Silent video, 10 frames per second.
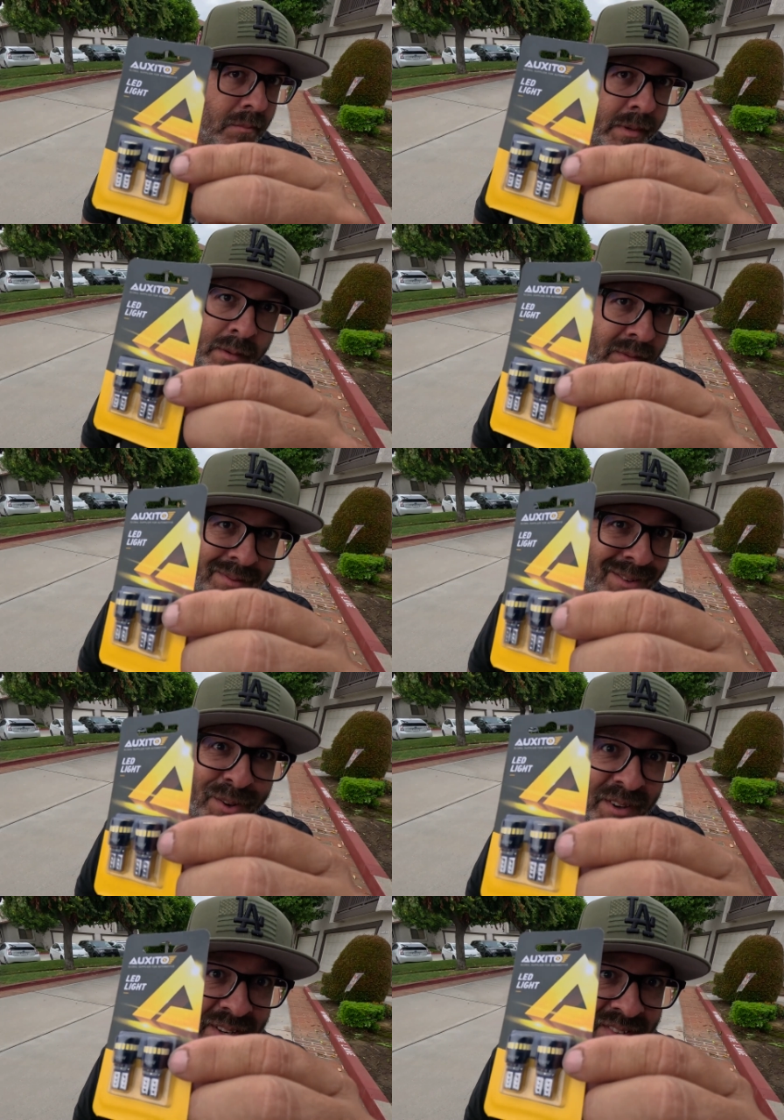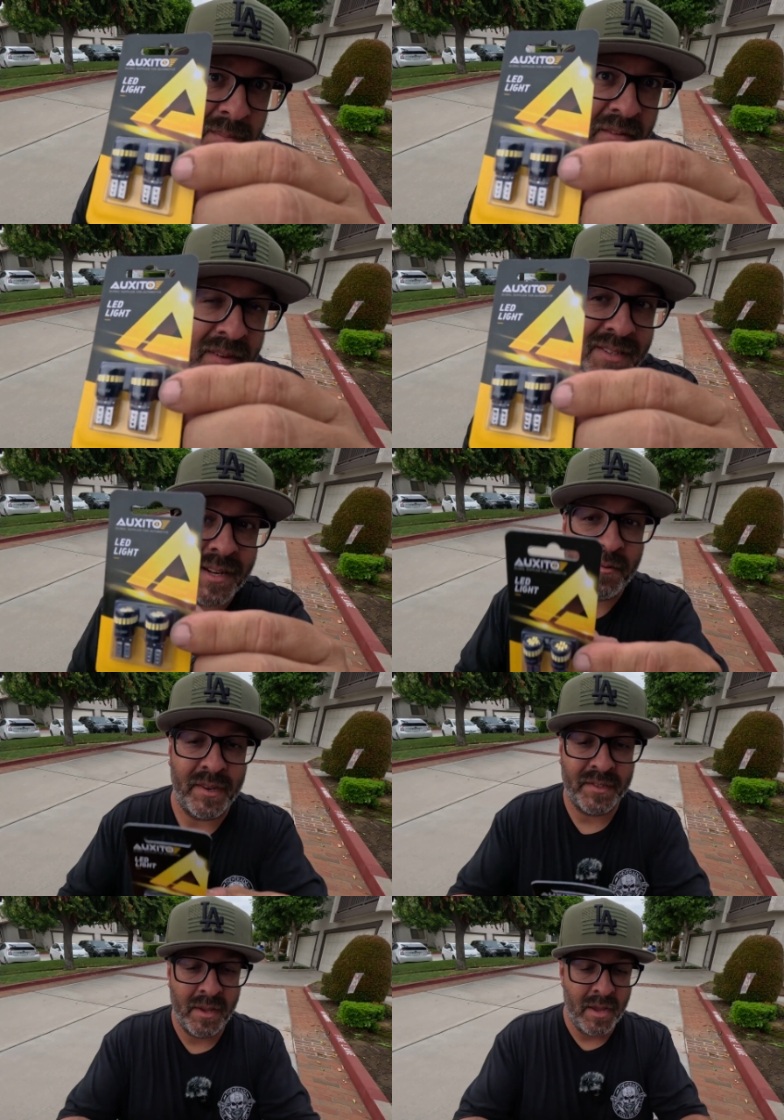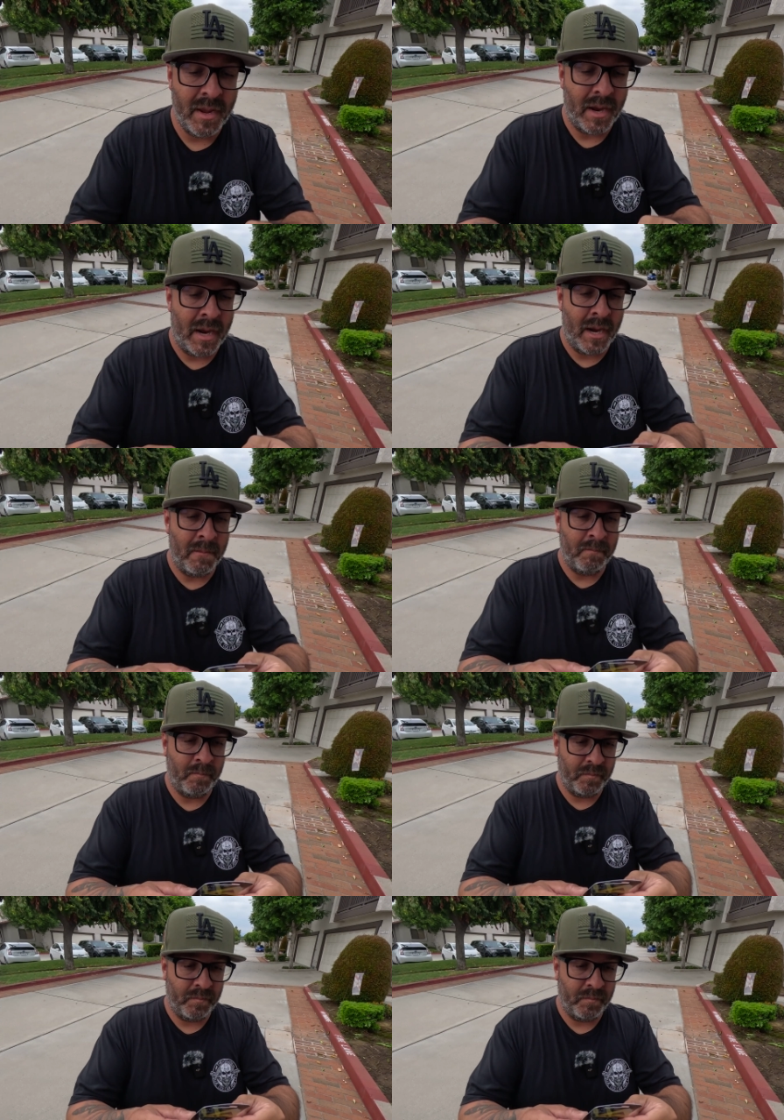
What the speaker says: you don't need to see my face anyways. So